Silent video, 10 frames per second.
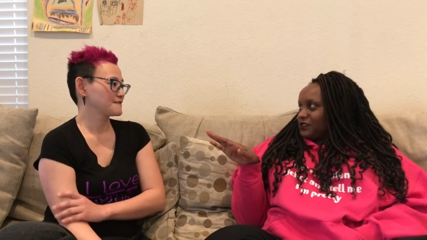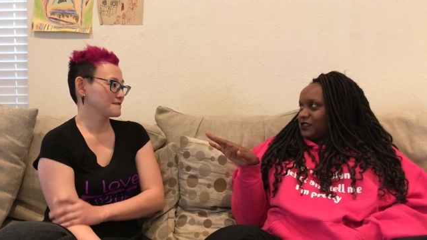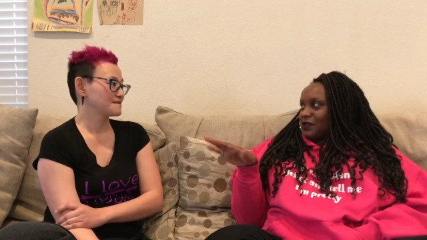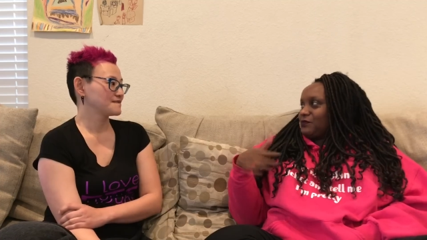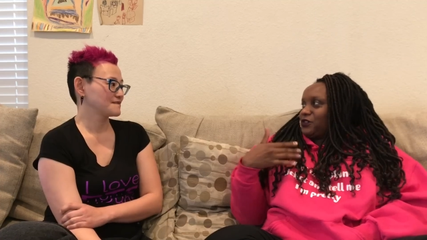
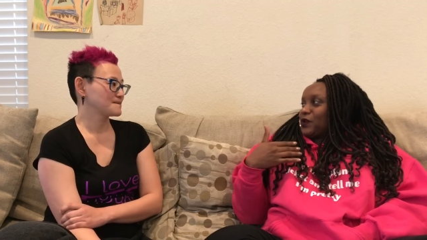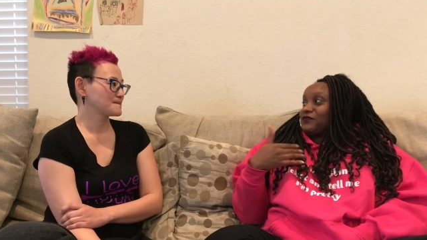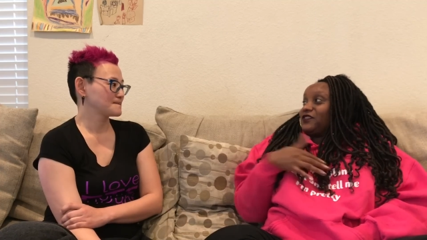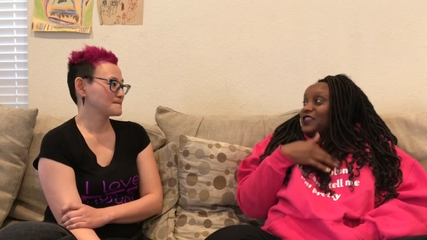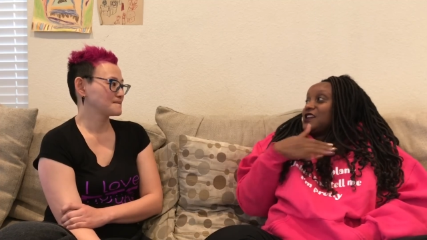Speaker 1: they don't have to
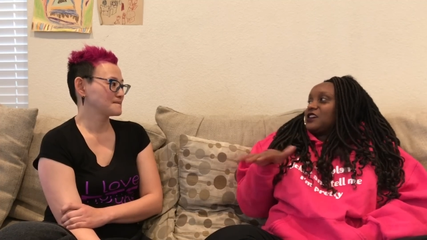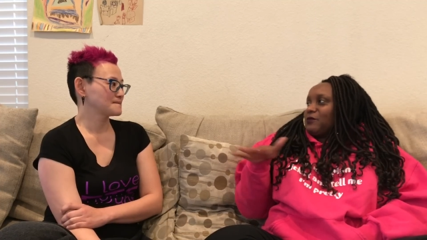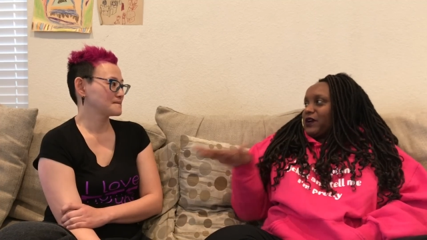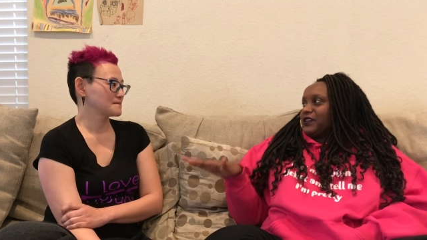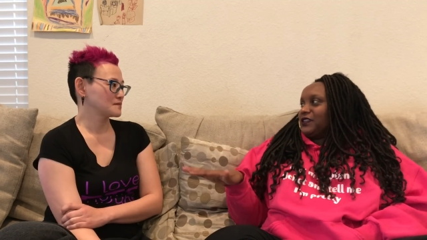think
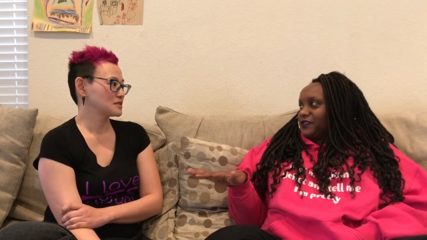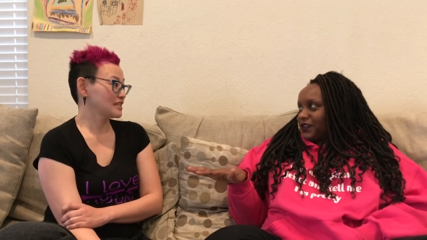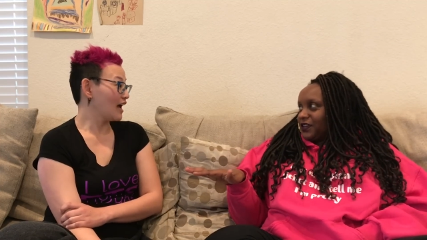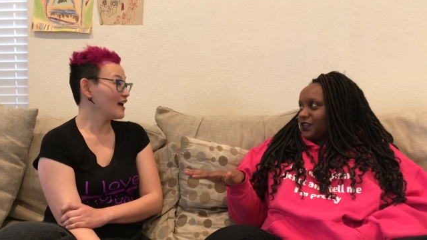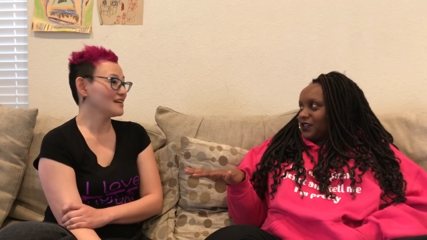about anything.
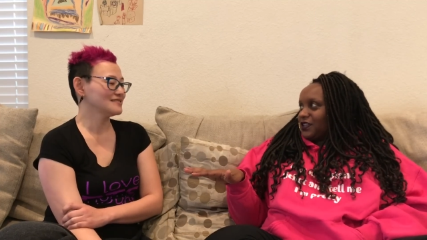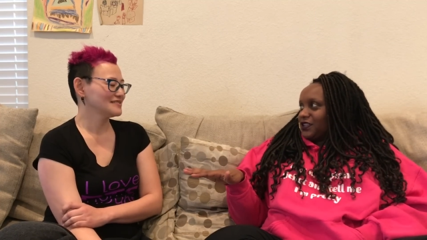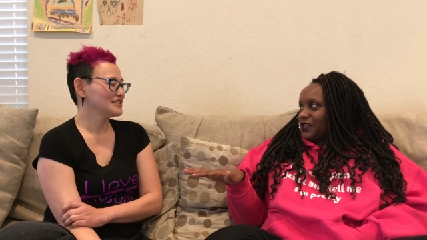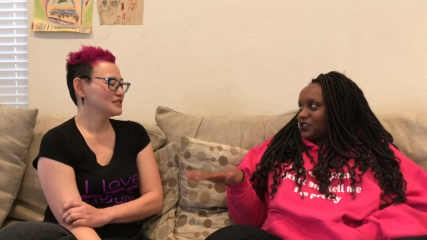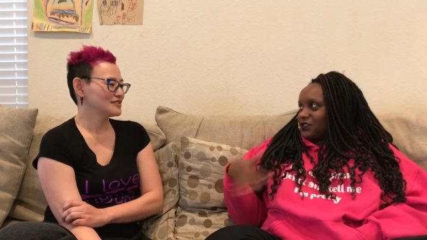Yeah,
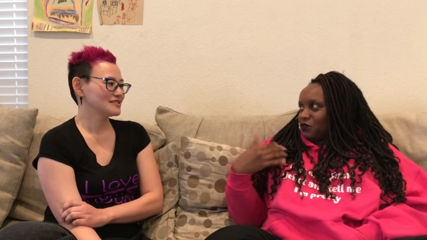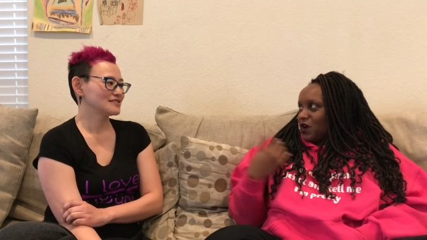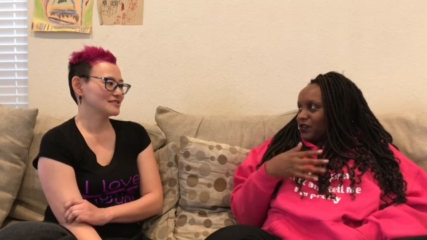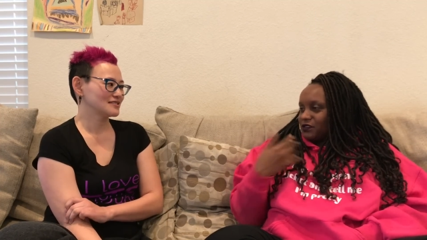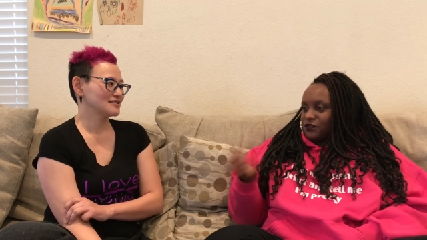they just walk
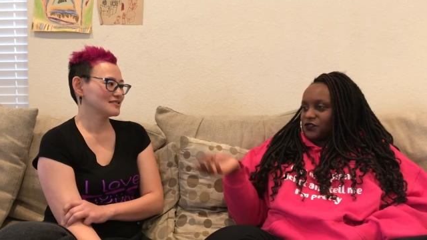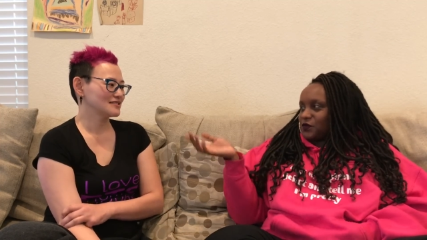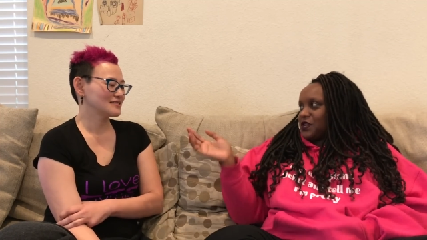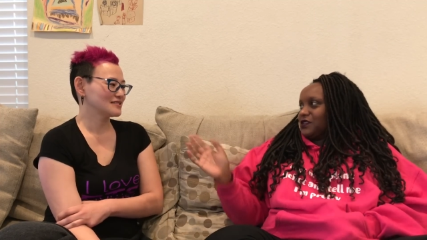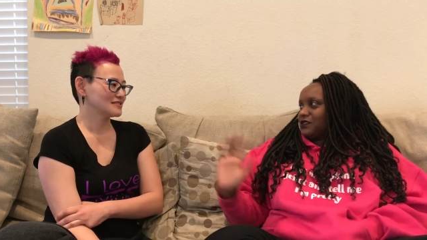into their
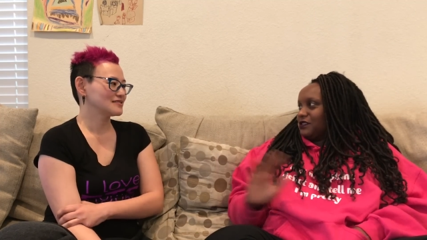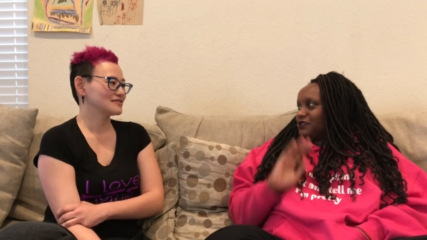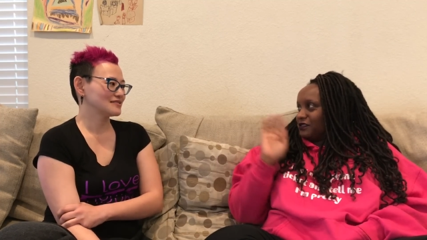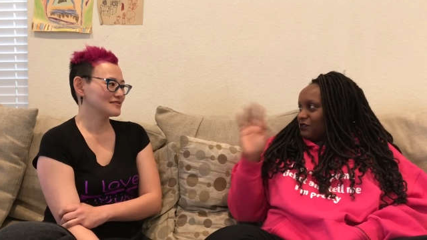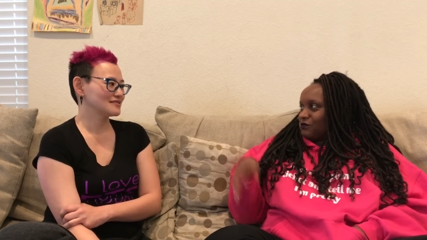suite and
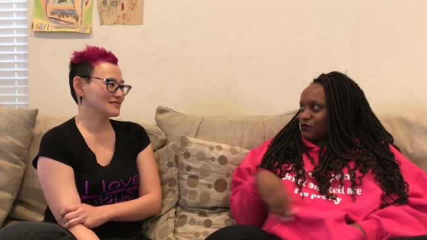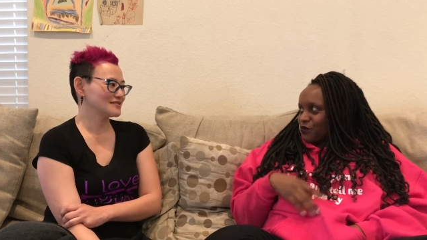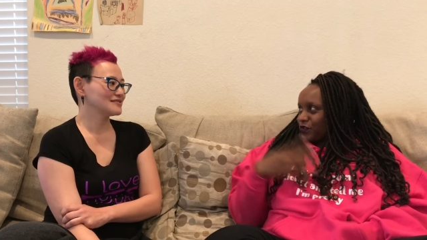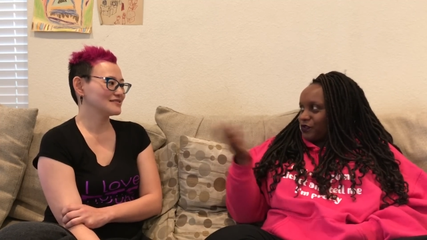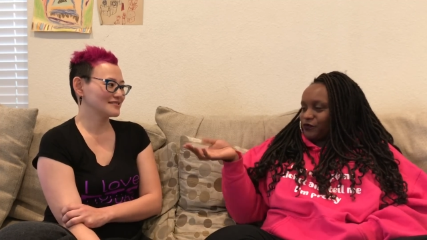
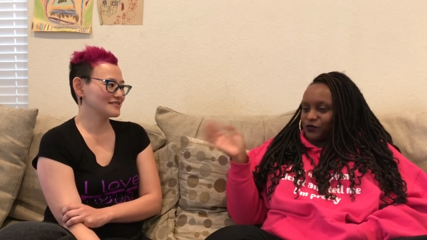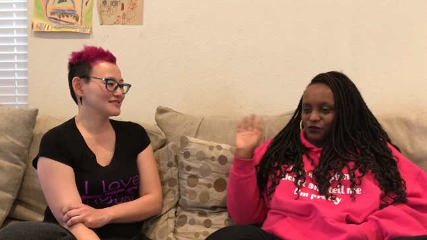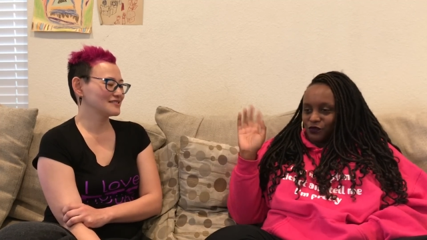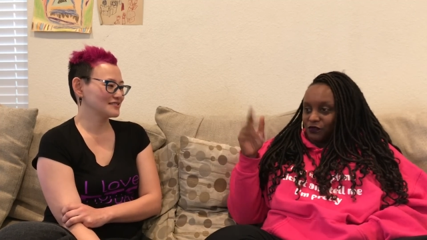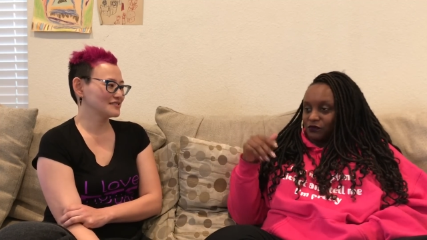order their
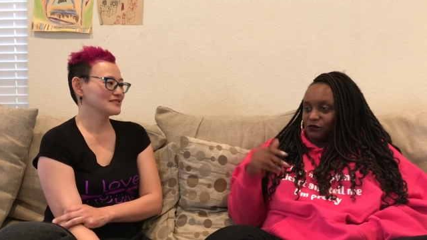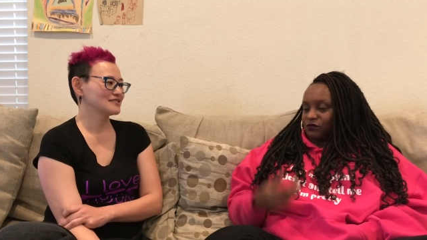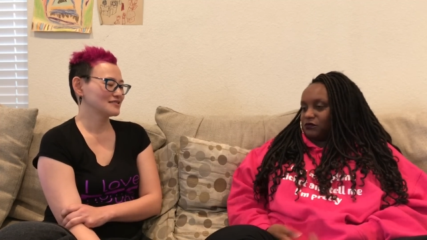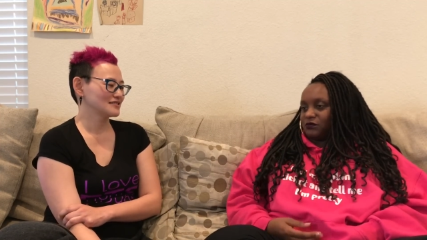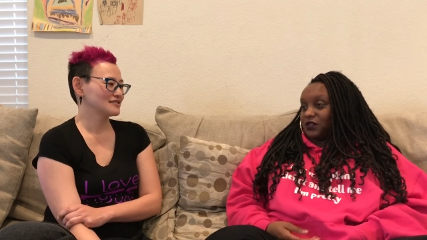food or
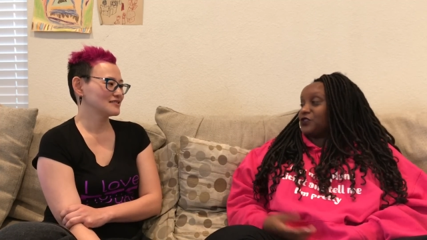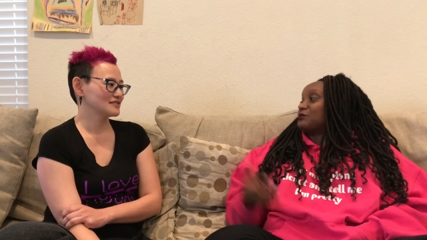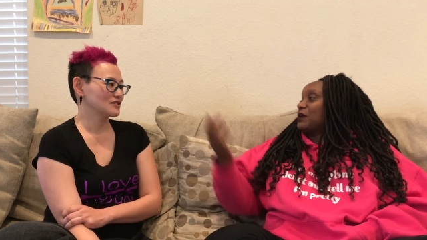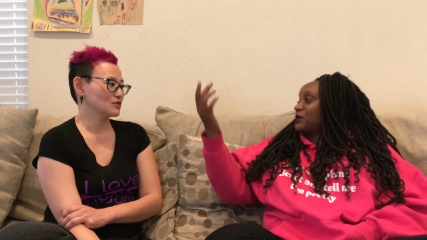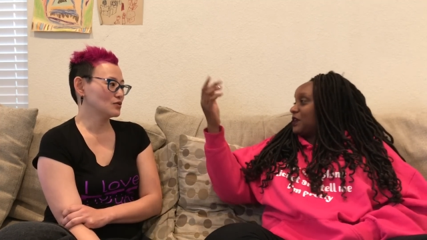tell
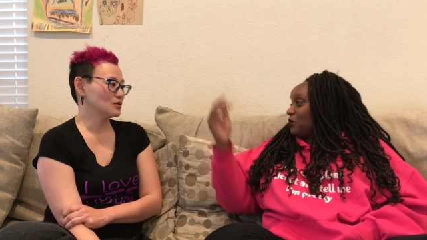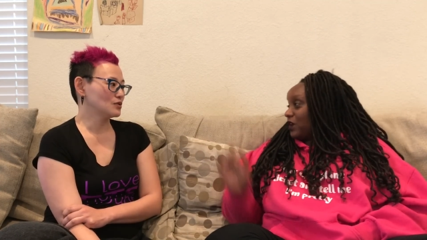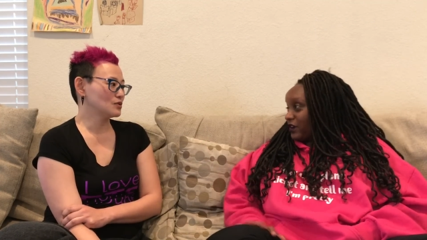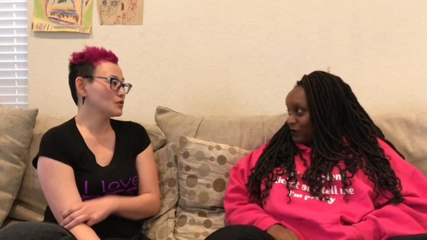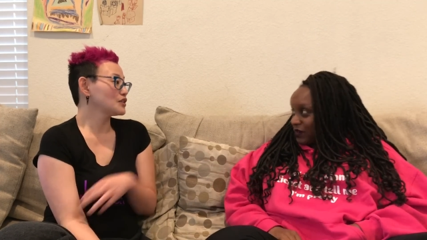somebody what they
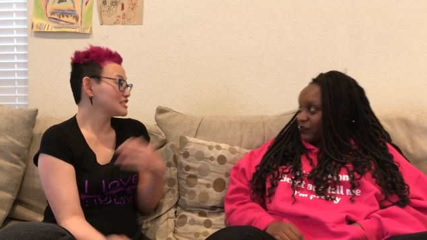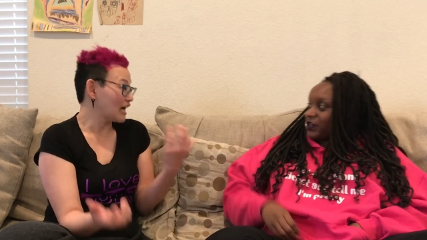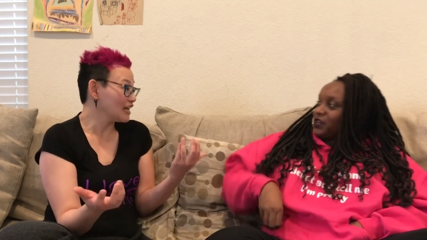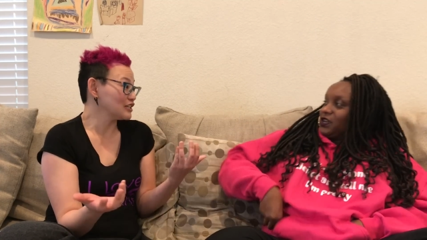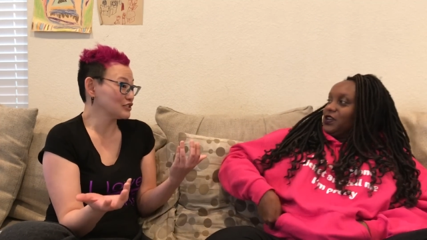want. Or, they're
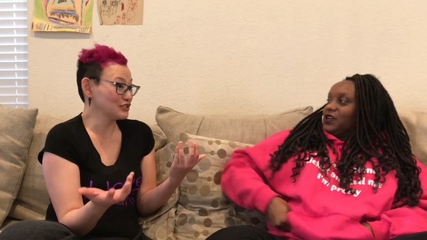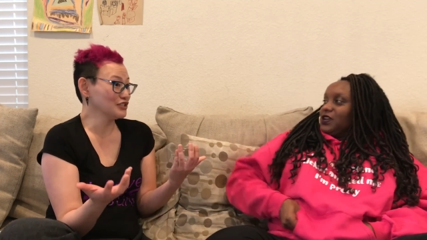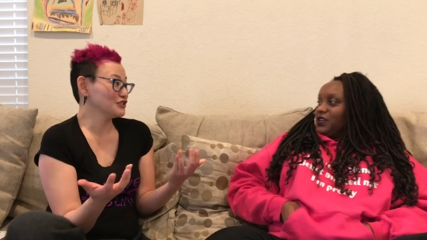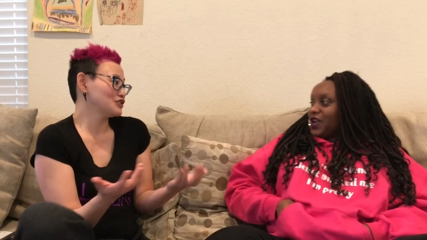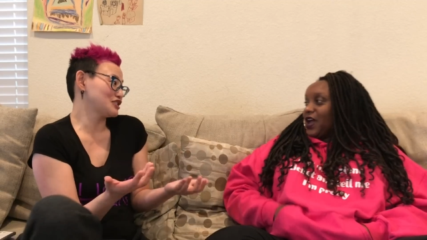tired, you
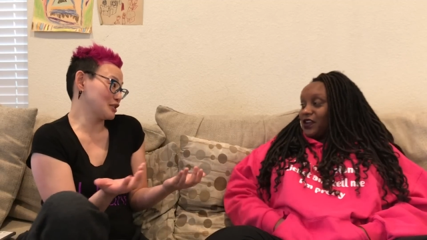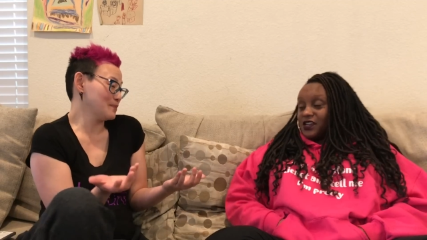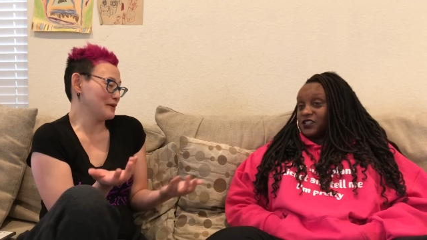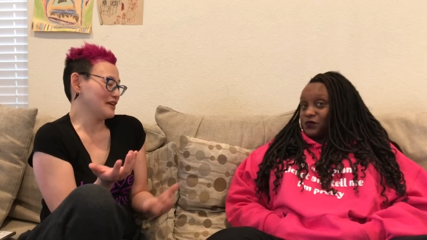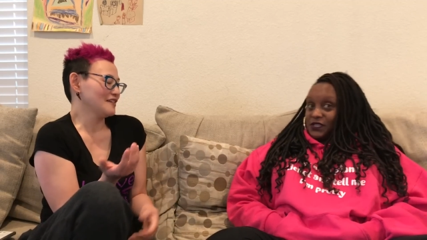know. Yeah, they
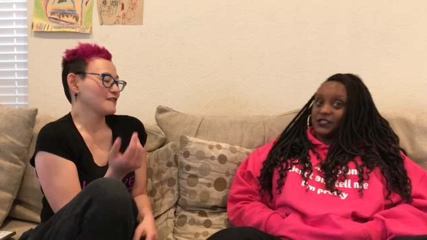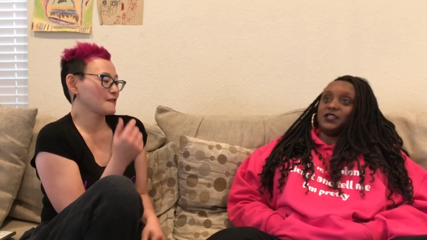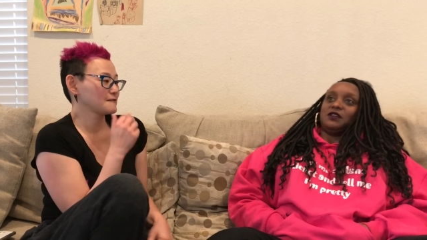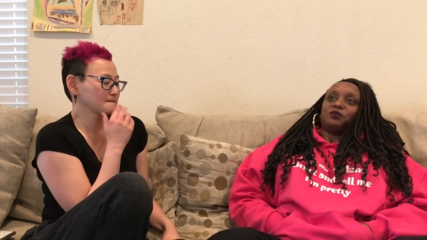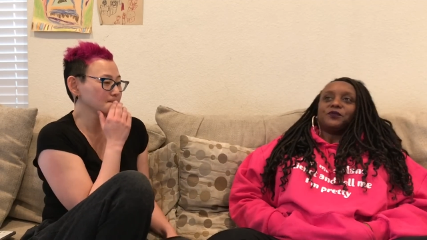just want to
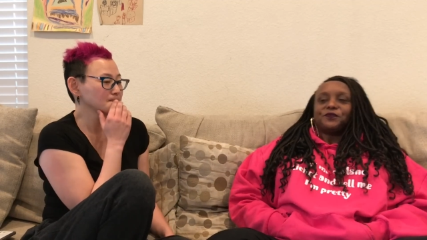sleep.